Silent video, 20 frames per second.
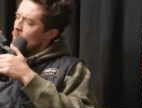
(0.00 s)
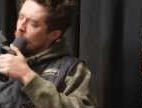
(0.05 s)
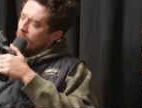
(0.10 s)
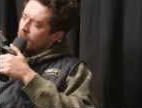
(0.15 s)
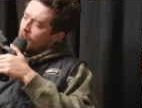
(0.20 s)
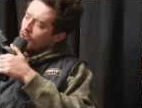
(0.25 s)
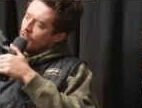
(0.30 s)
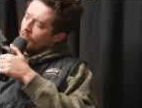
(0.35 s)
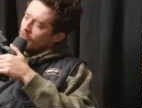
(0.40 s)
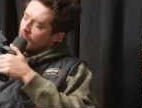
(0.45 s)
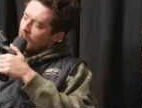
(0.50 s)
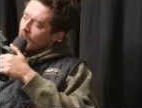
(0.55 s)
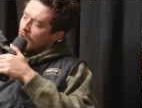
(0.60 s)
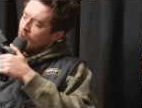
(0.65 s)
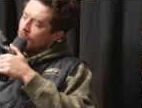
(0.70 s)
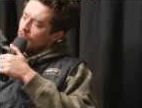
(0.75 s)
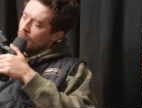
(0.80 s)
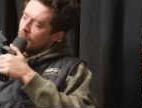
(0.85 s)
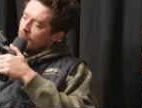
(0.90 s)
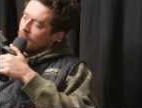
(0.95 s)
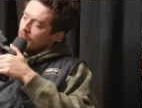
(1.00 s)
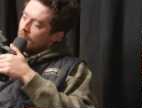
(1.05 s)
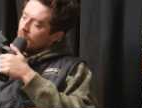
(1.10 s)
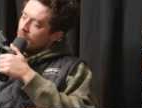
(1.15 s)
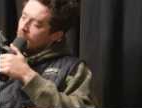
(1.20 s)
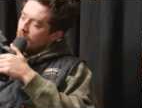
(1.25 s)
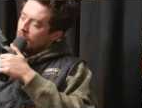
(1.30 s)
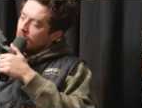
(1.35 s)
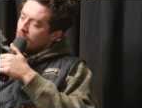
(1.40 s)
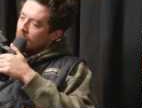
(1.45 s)
We got the goat,
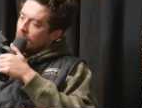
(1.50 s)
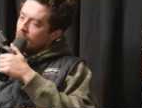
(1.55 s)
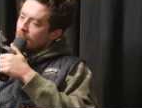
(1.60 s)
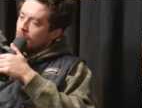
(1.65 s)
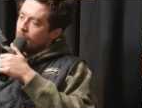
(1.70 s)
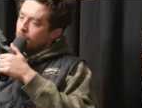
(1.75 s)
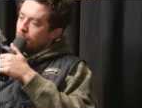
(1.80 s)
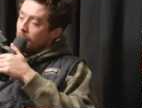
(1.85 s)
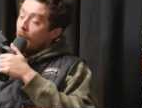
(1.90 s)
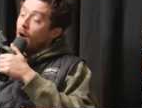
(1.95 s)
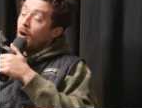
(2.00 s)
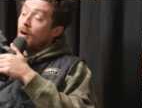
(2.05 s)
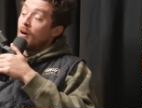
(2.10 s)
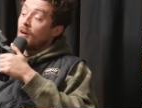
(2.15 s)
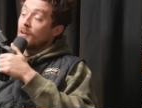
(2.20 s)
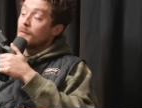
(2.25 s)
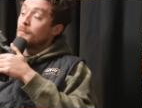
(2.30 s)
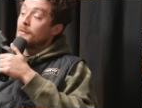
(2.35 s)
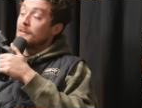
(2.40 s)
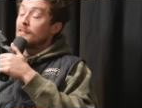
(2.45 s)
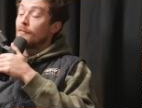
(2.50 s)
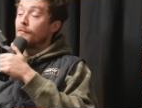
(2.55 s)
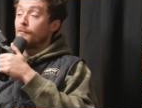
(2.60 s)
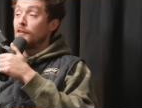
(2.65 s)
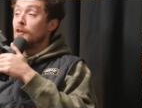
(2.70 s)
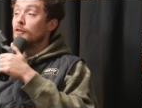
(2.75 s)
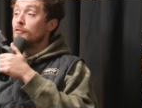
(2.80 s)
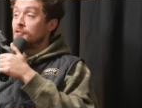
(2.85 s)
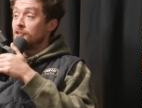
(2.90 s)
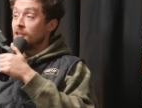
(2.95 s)
arguably the
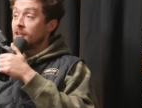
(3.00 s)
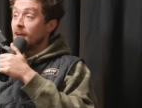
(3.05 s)
future